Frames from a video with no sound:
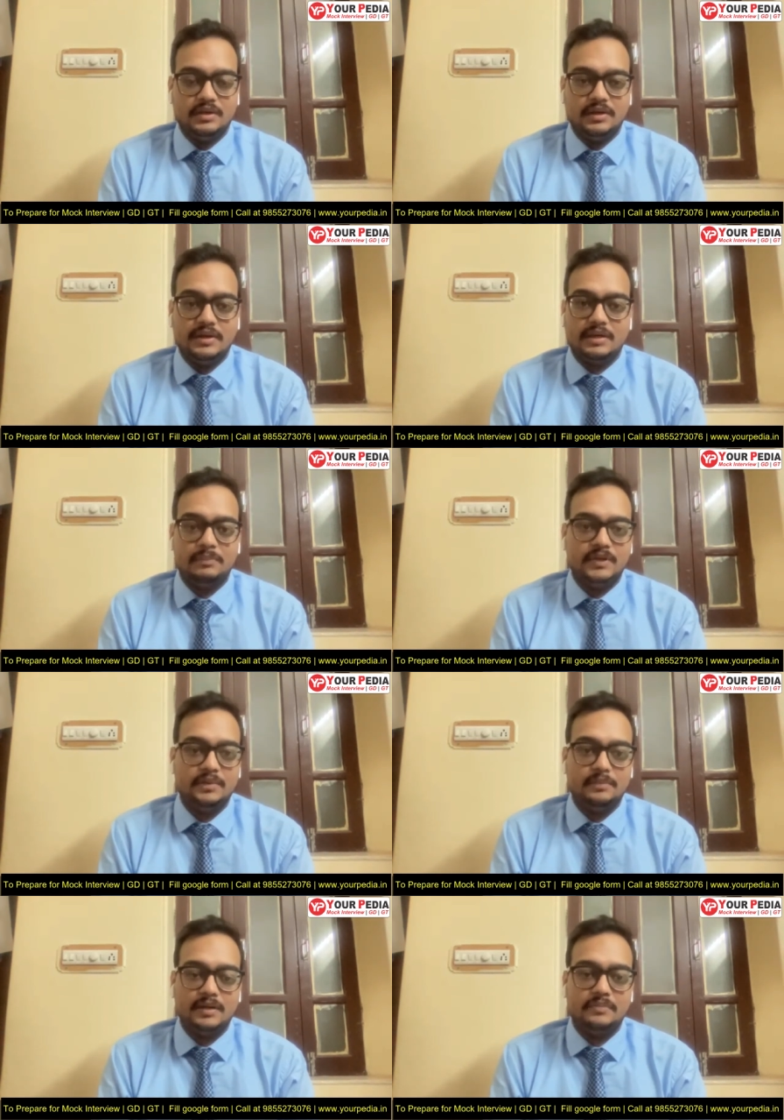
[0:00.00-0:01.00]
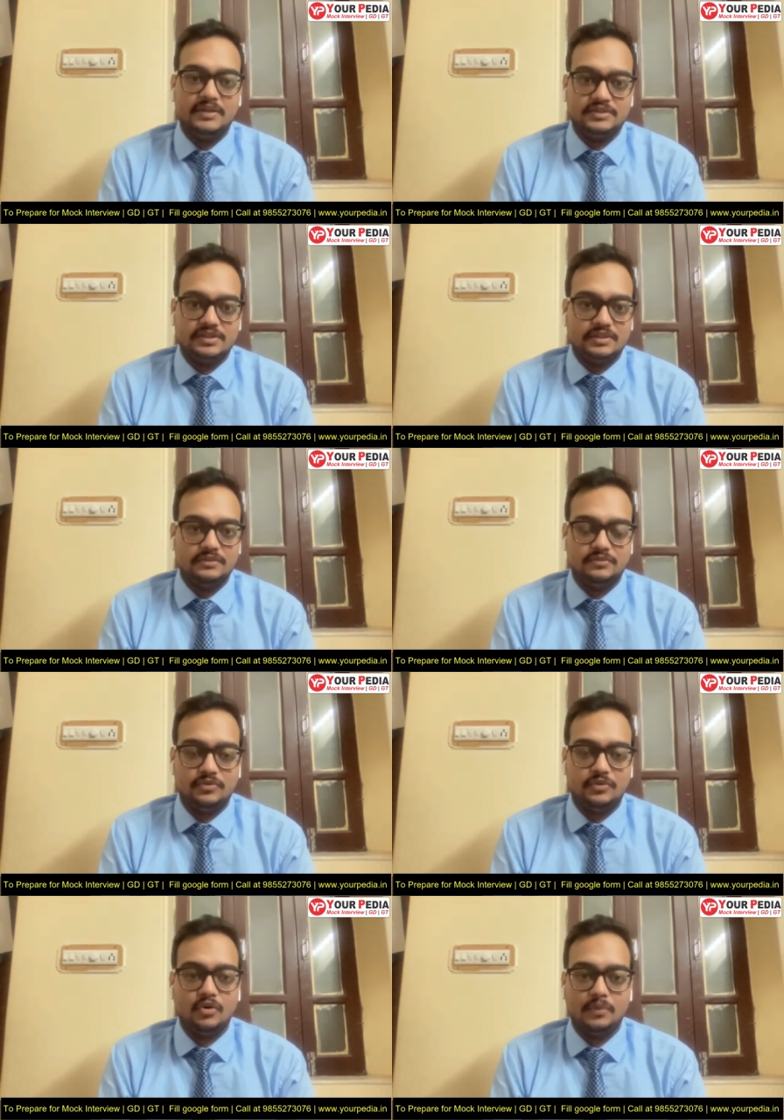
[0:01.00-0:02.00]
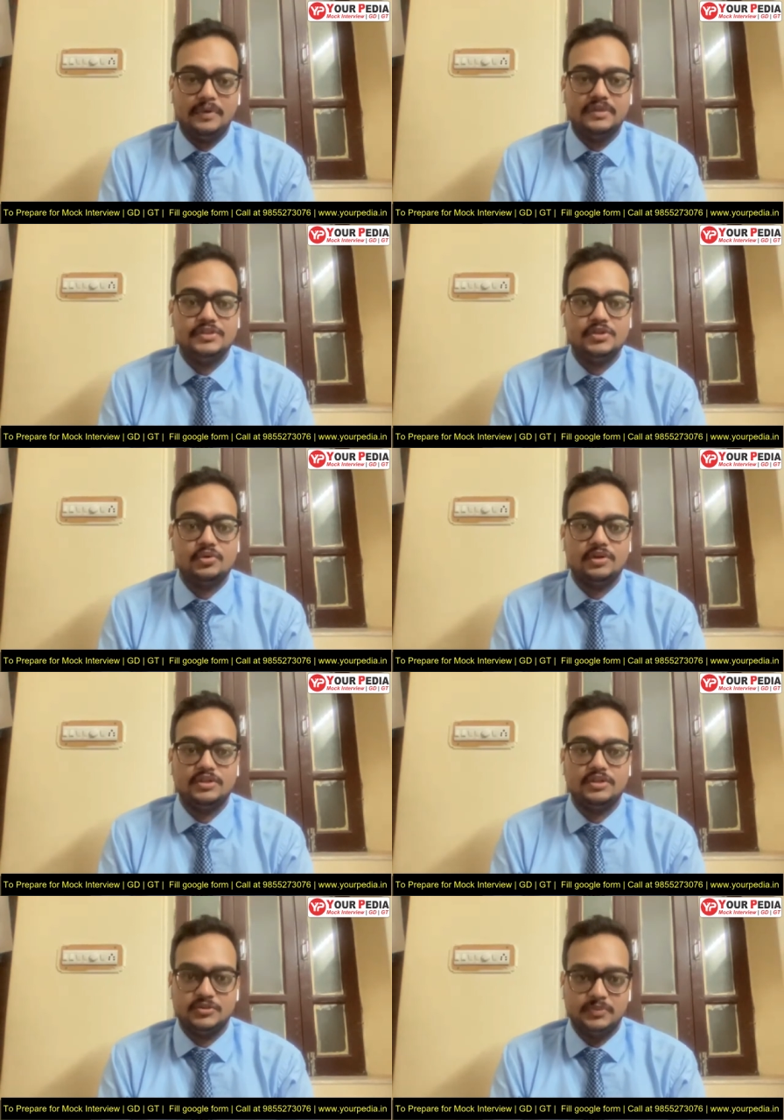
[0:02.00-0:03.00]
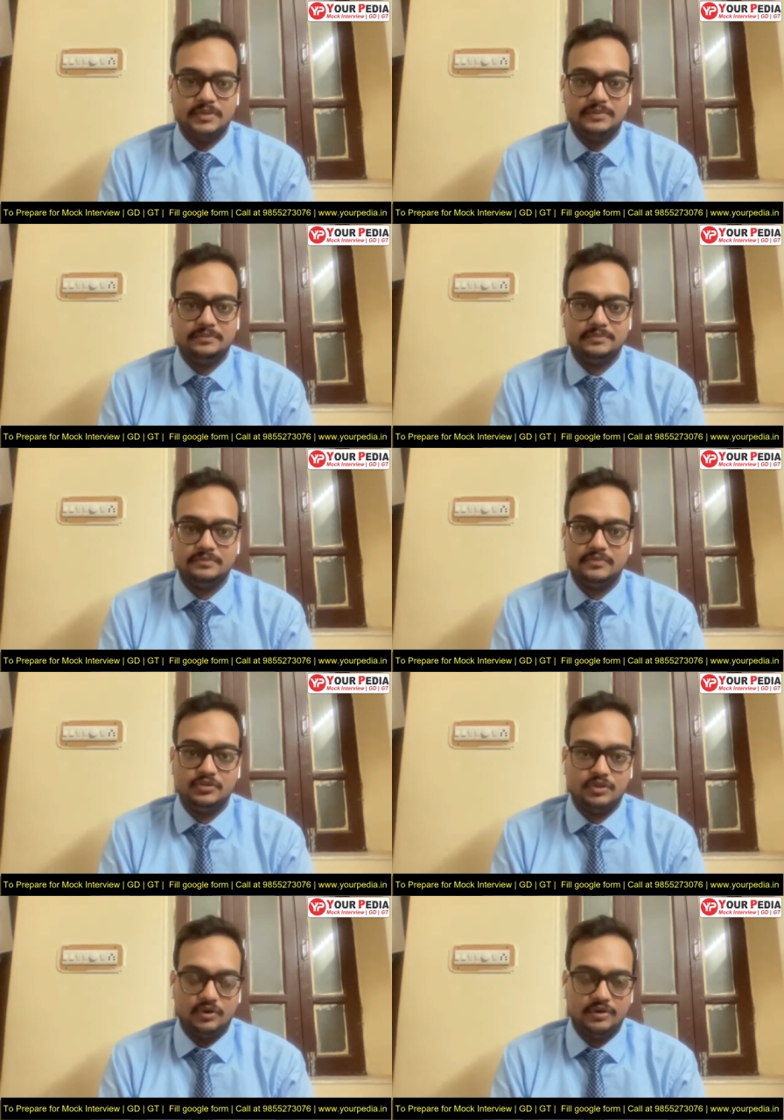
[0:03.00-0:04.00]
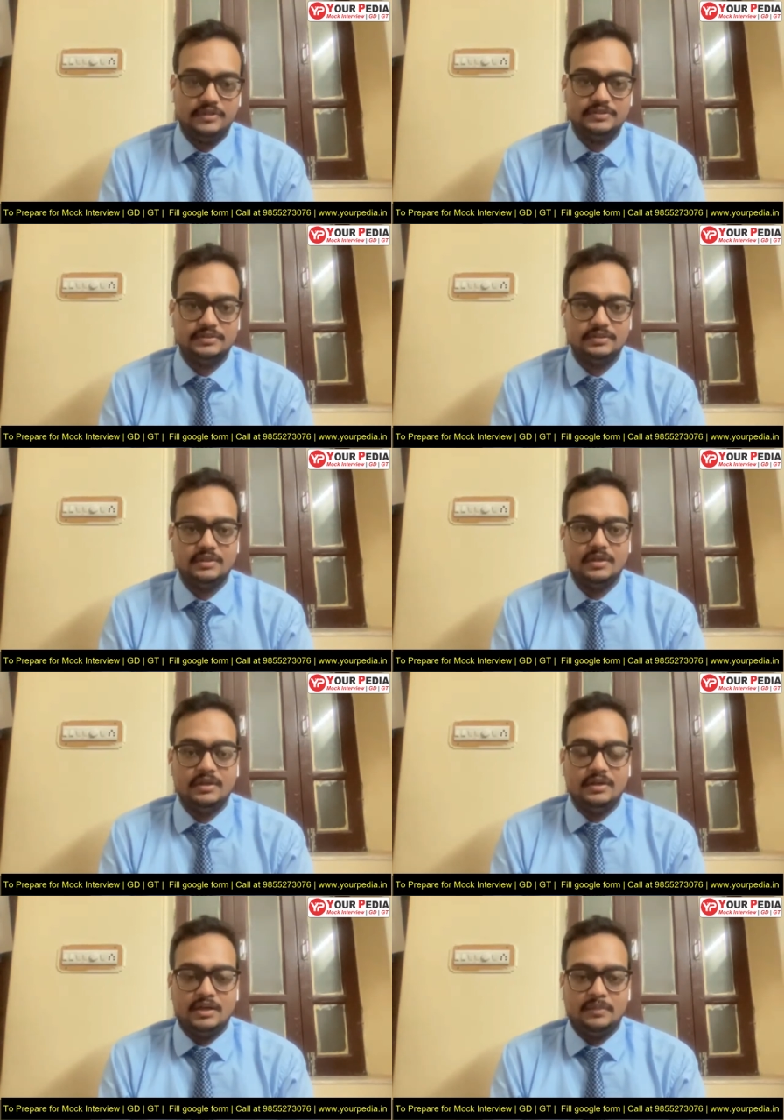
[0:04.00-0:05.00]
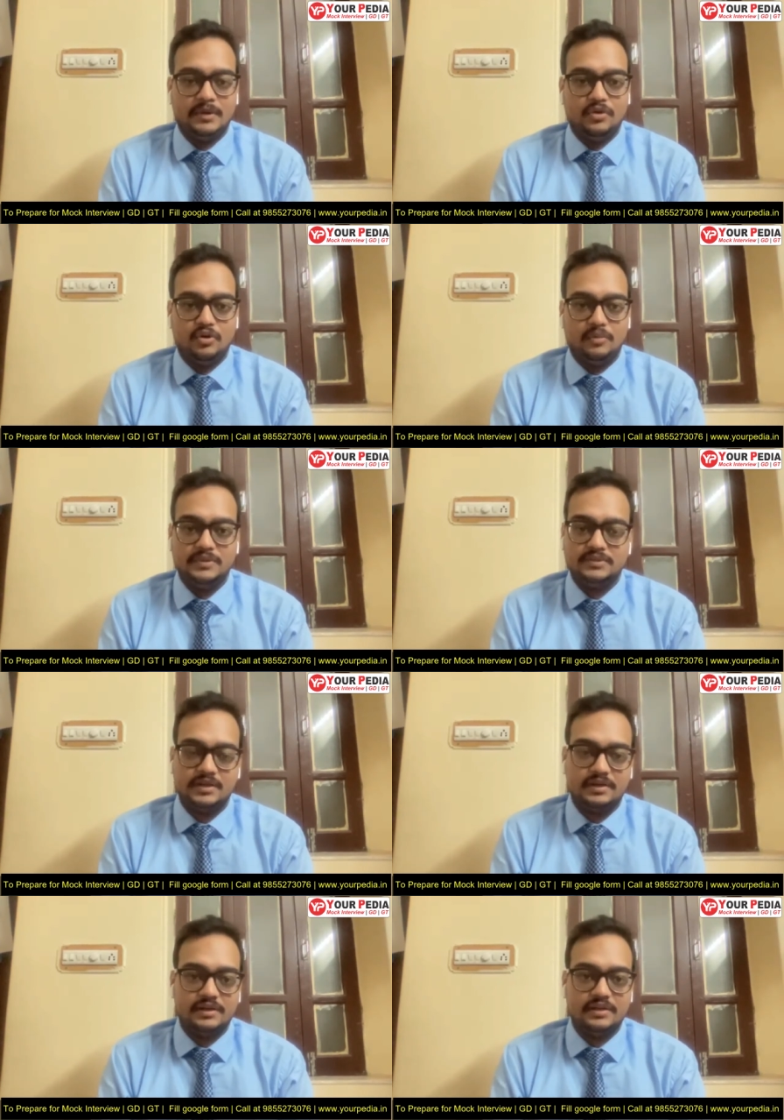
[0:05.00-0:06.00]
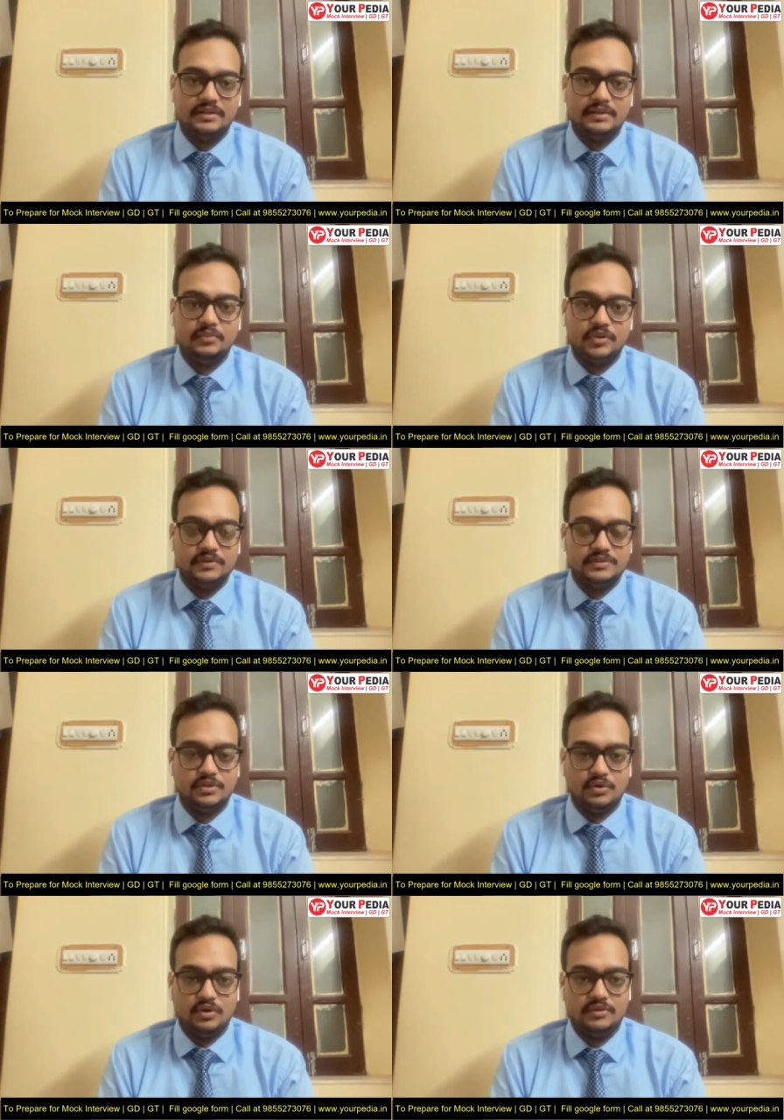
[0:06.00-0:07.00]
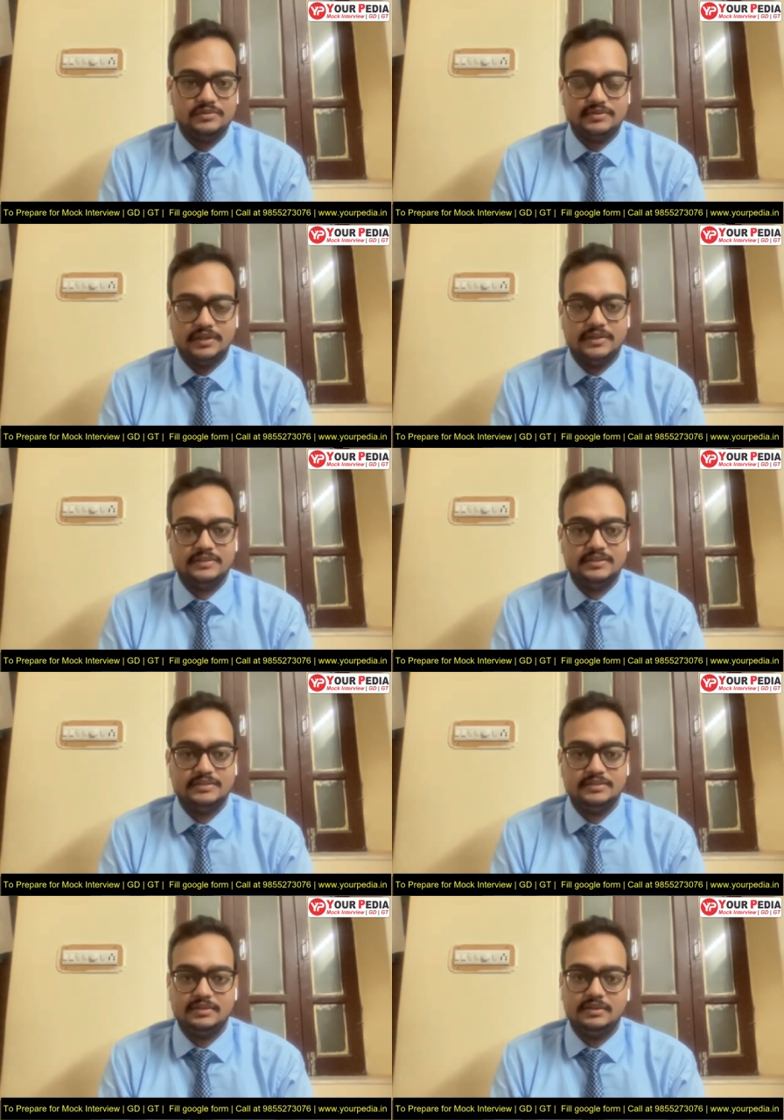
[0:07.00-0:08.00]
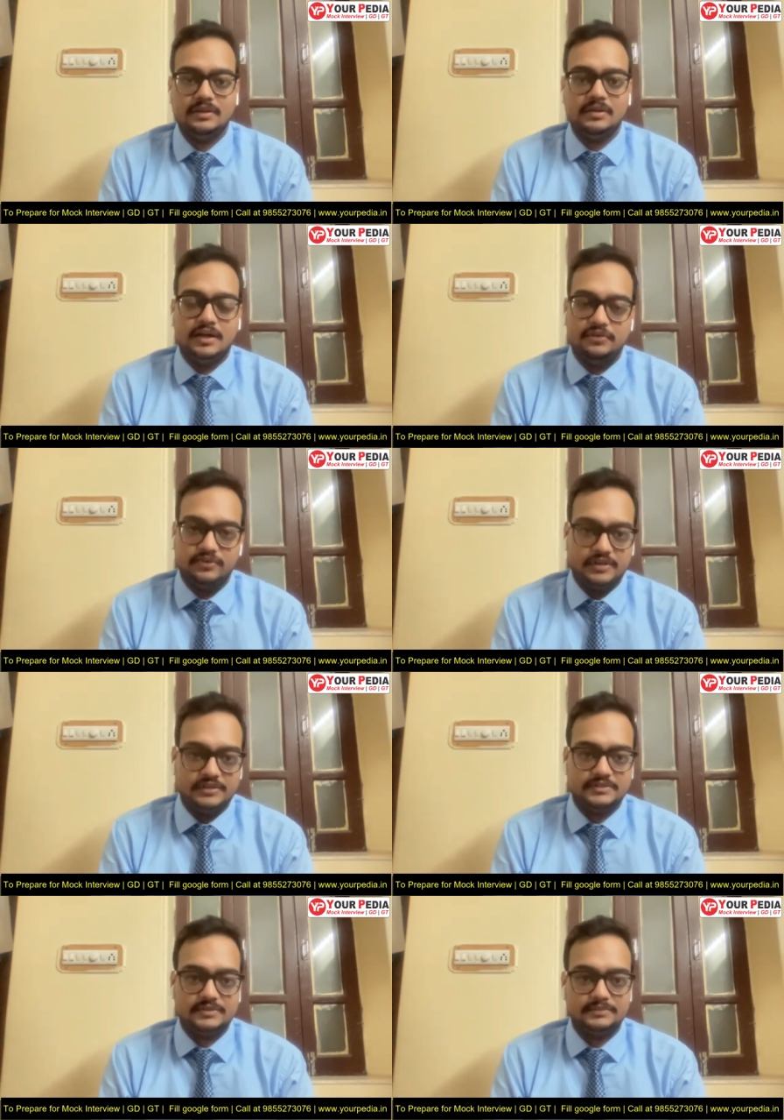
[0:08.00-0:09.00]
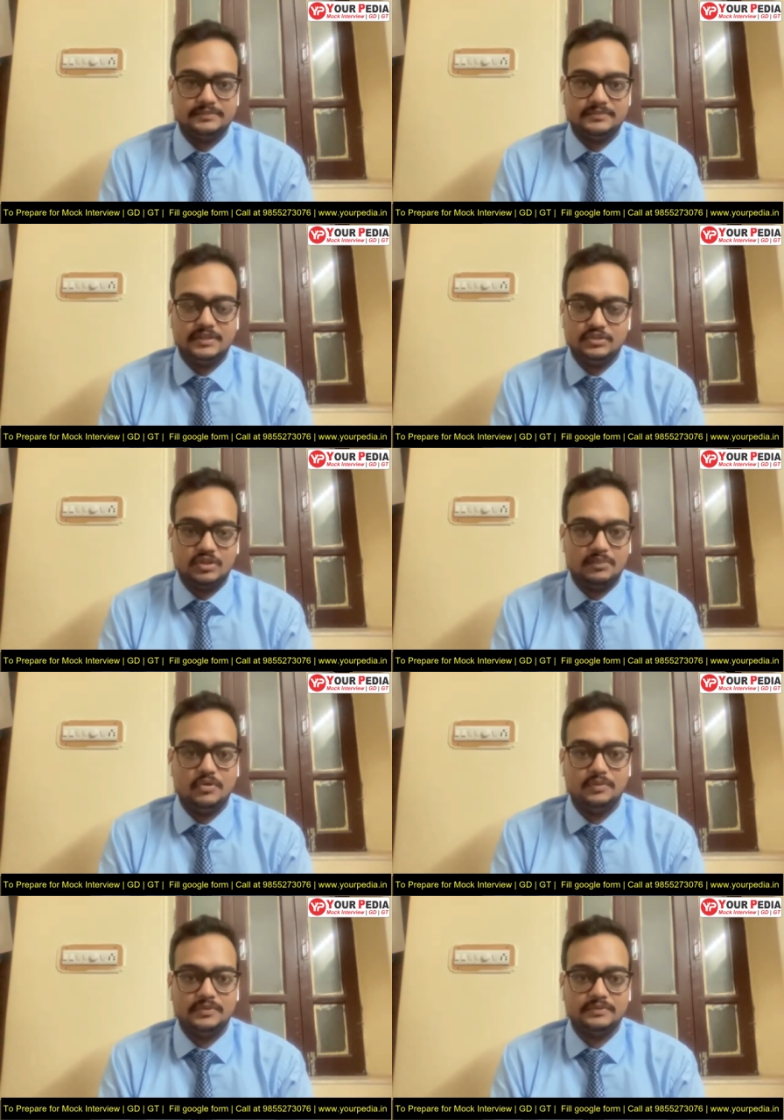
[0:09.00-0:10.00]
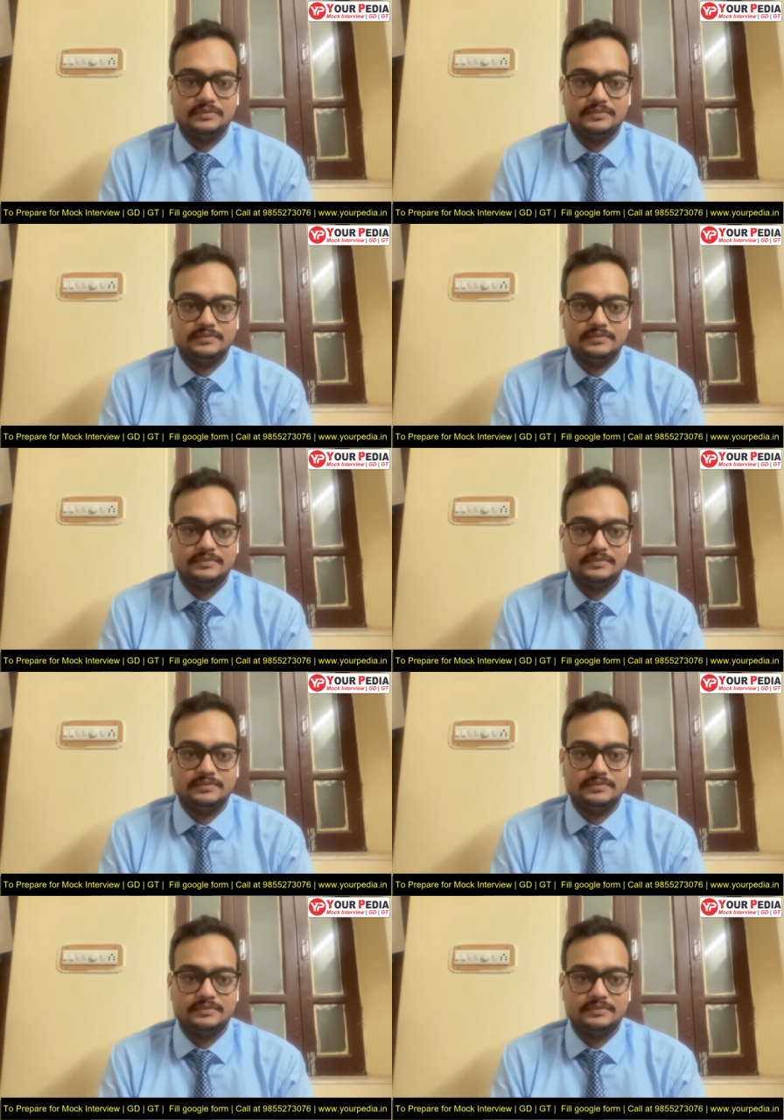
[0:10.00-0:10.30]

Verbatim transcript: And I completed my bachelor from Government Engineering College, Ajmer, with honors. And my hobbies are collecting motivational quotes, sentences, and words. It is all about me.